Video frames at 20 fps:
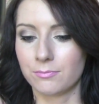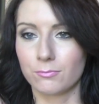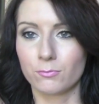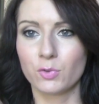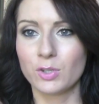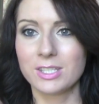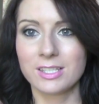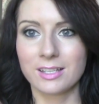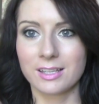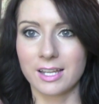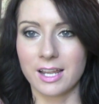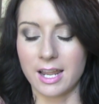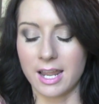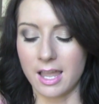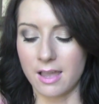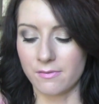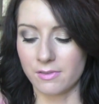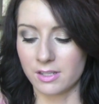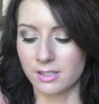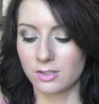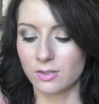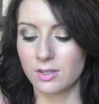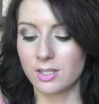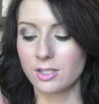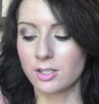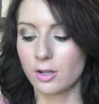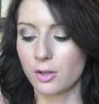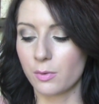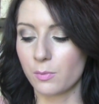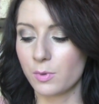recently I haven't. So
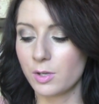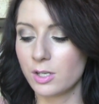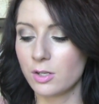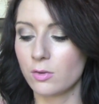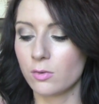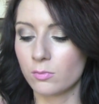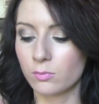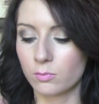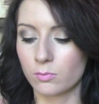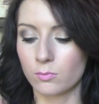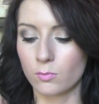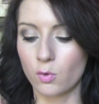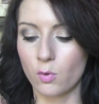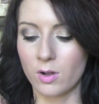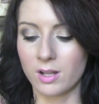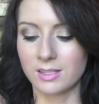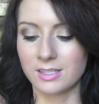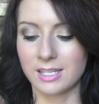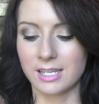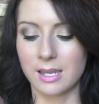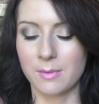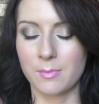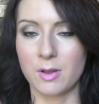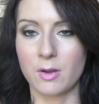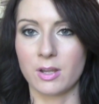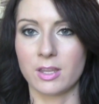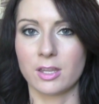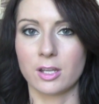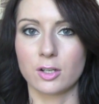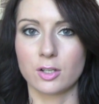these are three new quads that came
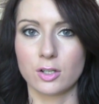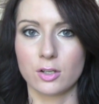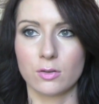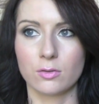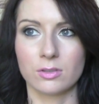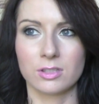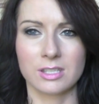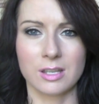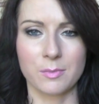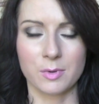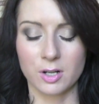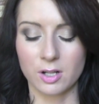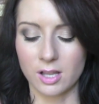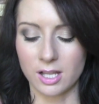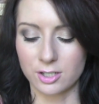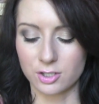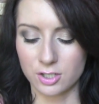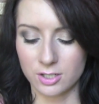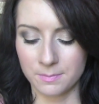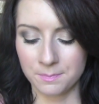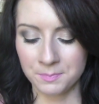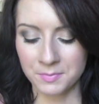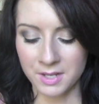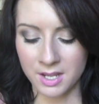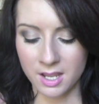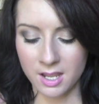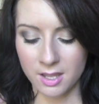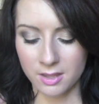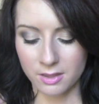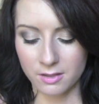out in their new summer collection.
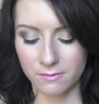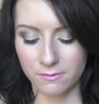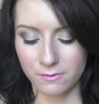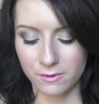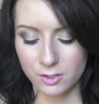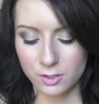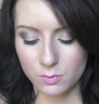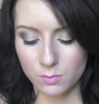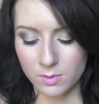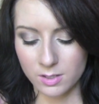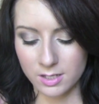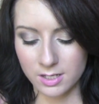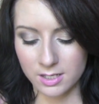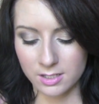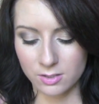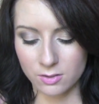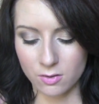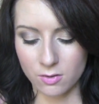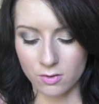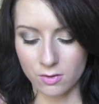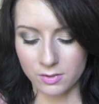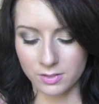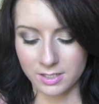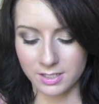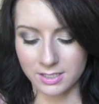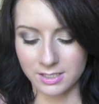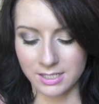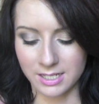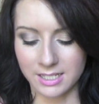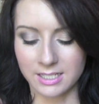The first one is
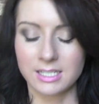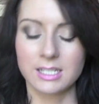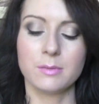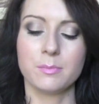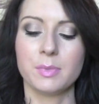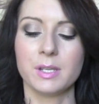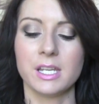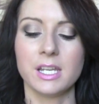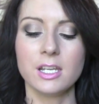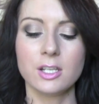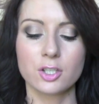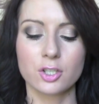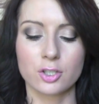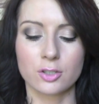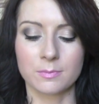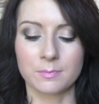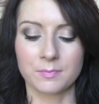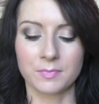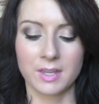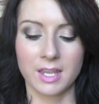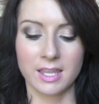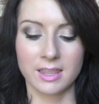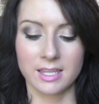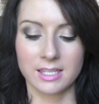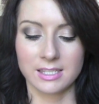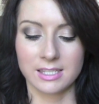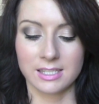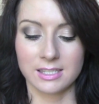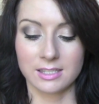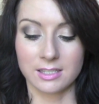called Dainty Peach, and
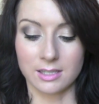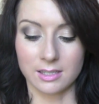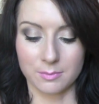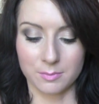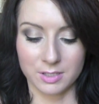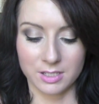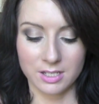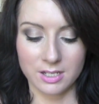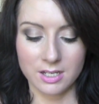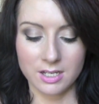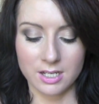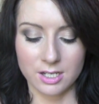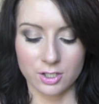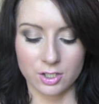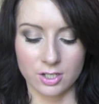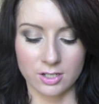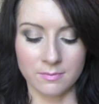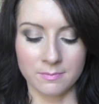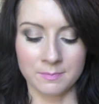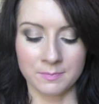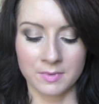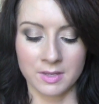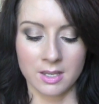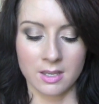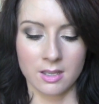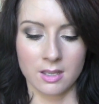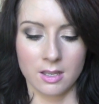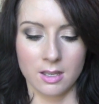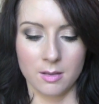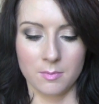this is limited edition.
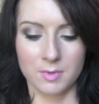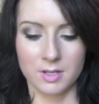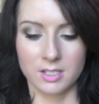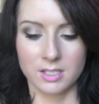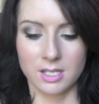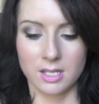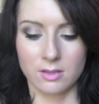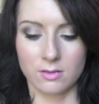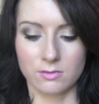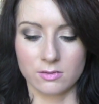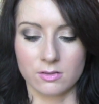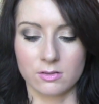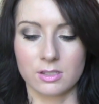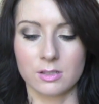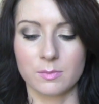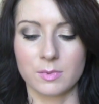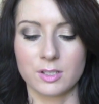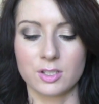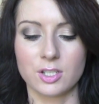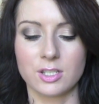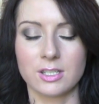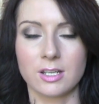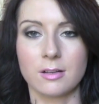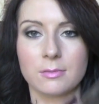I'm going to take those little sponges